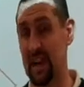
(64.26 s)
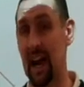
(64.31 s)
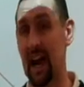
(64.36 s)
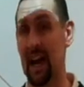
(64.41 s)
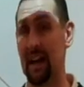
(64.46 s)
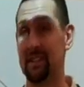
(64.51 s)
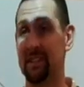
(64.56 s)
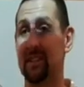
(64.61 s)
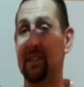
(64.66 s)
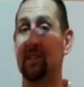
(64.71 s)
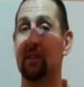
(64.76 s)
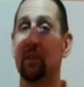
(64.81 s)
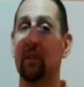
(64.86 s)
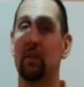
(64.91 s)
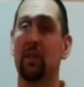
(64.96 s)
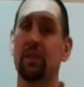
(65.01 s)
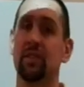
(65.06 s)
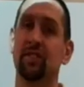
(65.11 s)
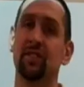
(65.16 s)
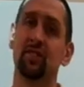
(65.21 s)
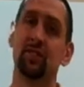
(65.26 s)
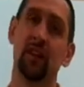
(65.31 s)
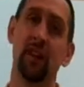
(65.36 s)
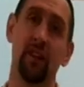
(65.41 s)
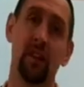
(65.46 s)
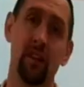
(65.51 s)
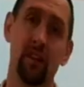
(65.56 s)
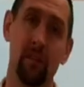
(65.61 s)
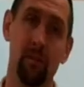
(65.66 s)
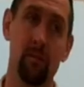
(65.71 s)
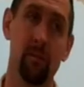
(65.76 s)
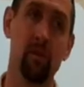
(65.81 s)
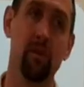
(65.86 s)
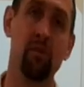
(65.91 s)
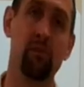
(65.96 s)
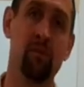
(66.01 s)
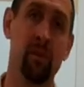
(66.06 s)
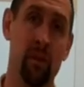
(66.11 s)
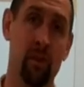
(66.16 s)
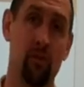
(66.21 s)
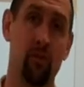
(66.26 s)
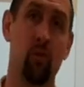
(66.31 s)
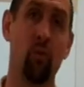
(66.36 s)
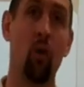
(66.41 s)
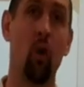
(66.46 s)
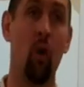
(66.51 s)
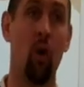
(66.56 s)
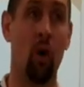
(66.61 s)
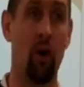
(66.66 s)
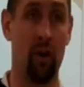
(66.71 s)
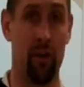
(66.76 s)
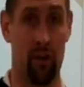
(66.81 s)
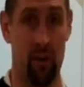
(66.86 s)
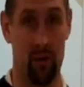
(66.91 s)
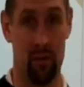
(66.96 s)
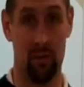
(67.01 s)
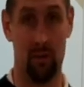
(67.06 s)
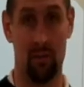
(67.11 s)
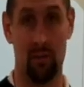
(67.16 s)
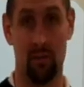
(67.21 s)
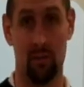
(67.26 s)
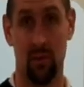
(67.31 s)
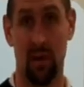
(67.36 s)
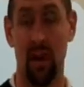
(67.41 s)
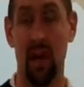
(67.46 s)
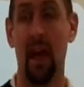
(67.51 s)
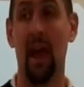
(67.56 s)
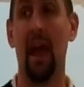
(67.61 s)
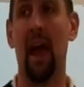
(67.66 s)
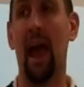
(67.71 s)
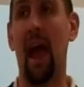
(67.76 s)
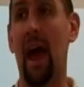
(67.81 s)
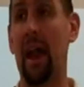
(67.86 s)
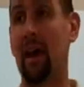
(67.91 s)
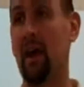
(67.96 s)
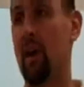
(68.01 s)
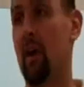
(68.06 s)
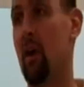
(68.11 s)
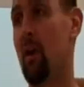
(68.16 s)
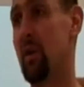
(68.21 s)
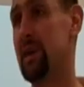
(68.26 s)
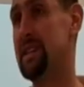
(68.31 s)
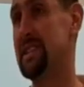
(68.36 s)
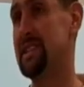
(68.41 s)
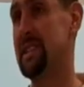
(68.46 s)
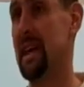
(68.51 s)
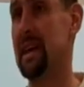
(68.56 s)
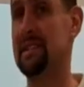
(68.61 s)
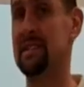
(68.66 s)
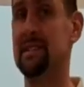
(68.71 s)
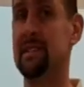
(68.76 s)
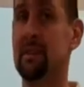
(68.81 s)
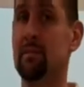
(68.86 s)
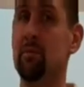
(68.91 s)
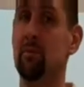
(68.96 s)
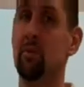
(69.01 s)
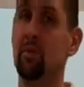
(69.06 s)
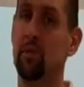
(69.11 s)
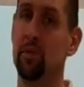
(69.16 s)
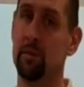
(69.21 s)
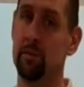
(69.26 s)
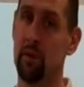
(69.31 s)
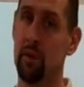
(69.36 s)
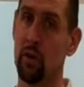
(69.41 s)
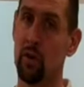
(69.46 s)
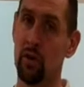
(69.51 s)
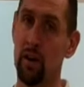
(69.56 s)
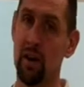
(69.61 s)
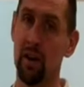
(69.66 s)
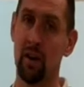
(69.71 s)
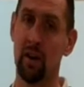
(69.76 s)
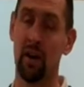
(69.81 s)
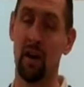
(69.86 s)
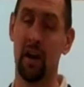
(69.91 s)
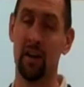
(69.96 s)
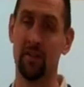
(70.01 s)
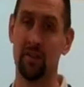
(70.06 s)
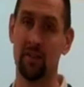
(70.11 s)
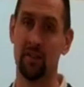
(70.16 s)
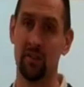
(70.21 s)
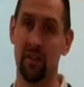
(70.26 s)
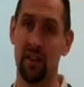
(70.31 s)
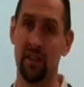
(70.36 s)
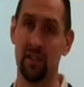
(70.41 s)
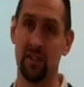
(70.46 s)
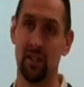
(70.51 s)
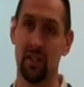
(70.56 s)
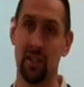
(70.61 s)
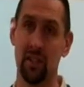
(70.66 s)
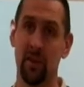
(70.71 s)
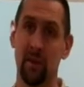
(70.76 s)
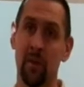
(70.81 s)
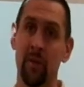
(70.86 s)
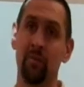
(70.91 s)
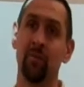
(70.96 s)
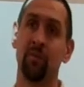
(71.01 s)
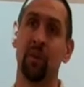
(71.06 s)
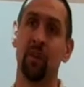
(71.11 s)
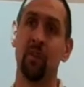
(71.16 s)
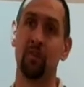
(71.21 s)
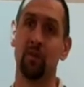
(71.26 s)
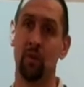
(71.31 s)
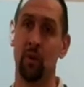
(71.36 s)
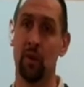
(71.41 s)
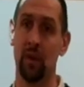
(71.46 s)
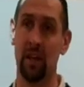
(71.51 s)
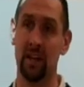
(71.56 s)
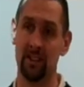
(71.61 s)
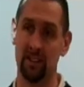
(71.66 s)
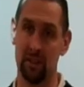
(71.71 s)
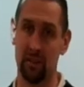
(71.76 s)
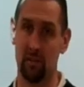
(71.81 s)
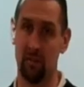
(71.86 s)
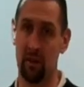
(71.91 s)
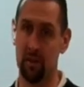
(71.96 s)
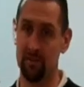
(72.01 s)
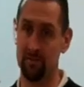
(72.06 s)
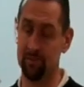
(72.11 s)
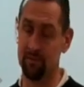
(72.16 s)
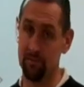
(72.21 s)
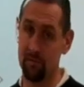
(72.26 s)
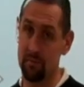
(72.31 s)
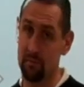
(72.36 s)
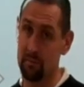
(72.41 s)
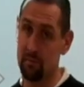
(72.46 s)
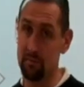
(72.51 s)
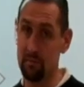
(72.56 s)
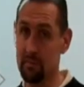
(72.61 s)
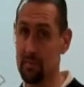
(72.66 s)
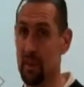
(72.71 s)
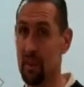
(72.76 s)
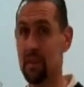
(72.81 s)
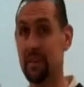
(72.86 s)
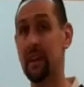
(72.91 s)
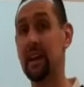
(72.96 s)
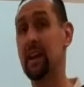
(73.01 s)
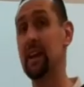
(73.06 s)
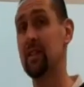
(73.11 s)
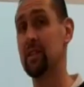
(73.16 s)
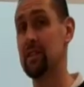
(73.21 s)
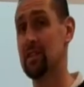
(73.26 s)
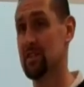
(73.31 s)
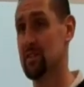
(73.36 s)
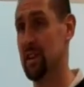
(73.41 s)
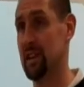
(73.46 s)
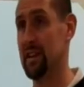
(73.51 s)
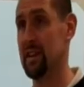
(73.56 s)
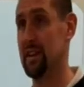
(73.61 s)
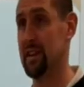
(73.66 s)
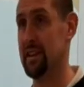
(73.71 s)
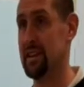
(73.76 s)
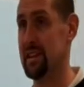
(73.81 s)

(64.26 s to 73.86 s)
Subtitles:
has to do with strictly the movement of water. And it always tends to move from a greater concentration to a lesser one. To illustrate